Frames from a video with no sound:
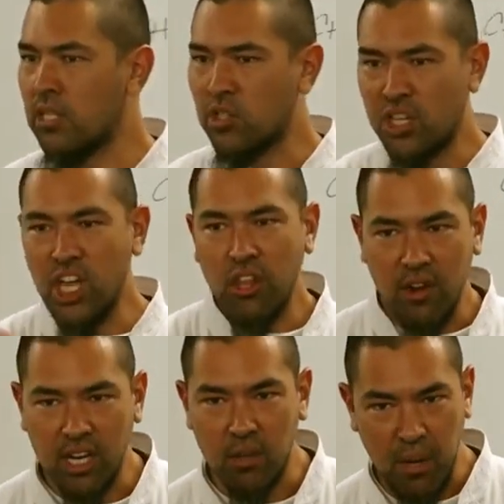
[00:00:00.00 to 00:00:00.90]
So on the
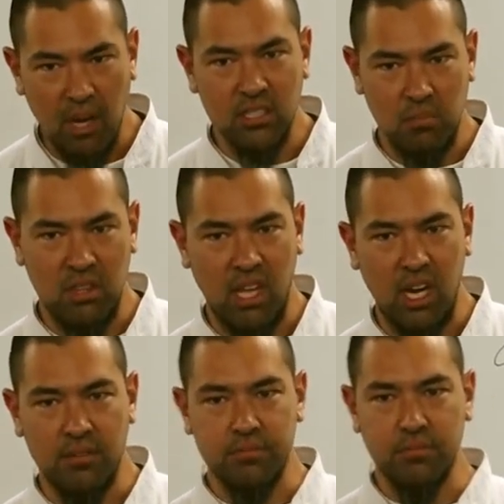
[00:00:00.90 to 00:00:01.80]
other end, the
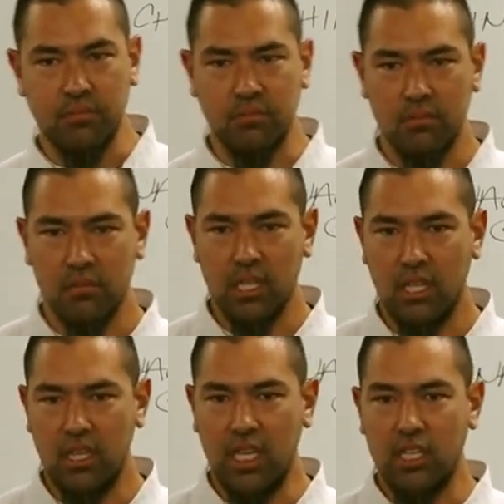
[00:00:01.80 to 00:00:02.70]
parasympathetic,
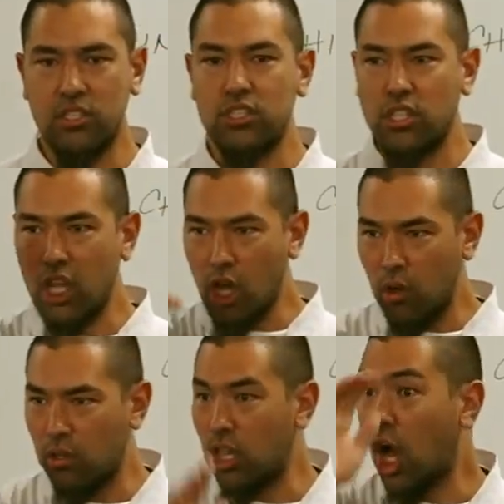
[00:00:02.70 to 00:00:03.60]
the
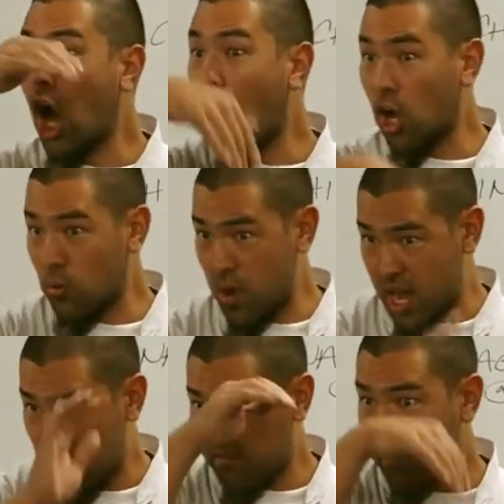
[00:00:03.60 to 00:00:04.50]
slow, long
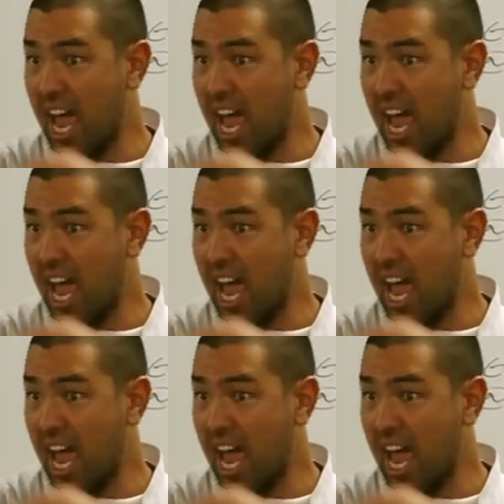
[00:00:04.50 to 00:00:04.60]
wave,